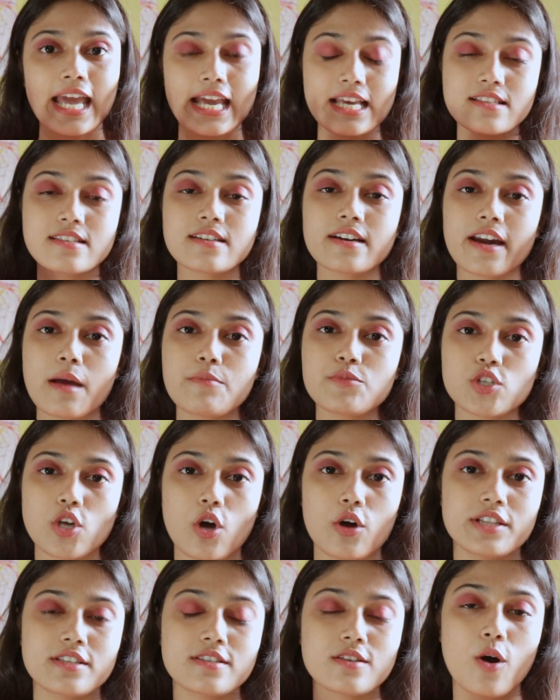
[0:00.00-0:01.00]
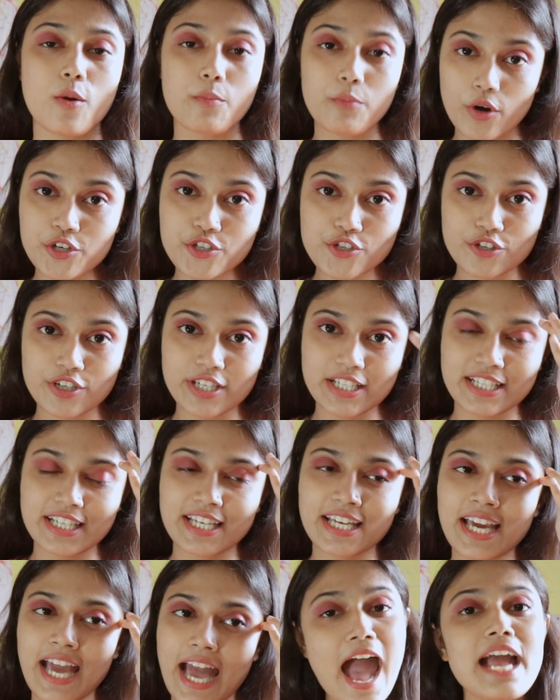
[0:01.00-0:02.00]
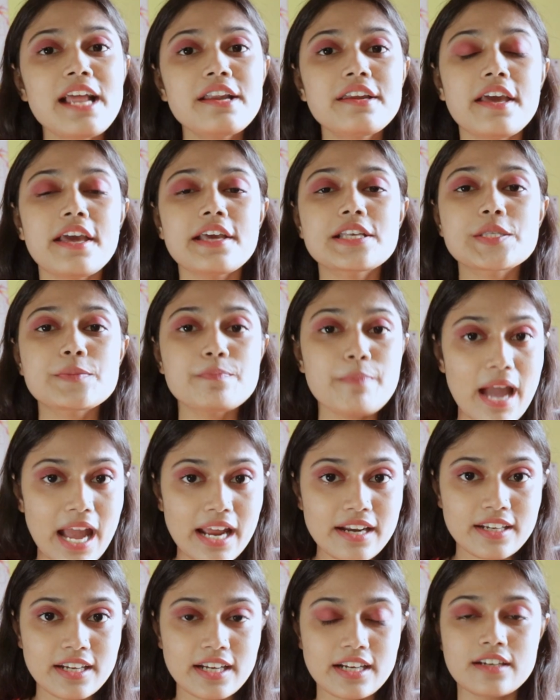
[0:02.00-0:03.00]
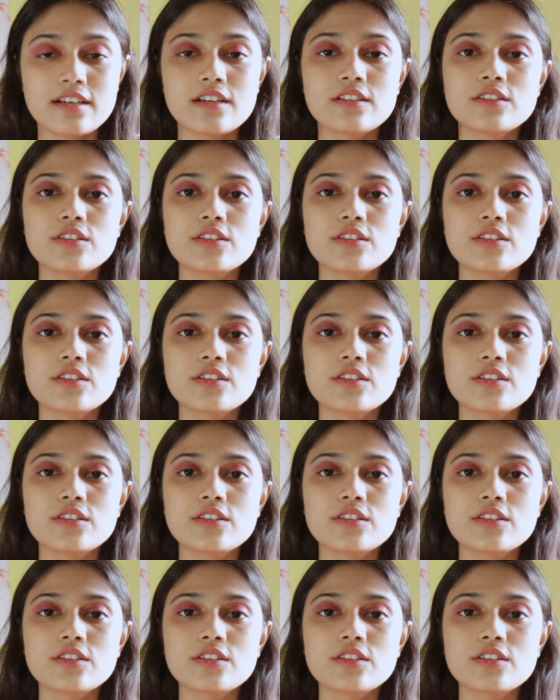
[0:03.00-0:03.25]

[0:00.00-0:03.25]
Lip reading: Instagram saw its opportunity and expanded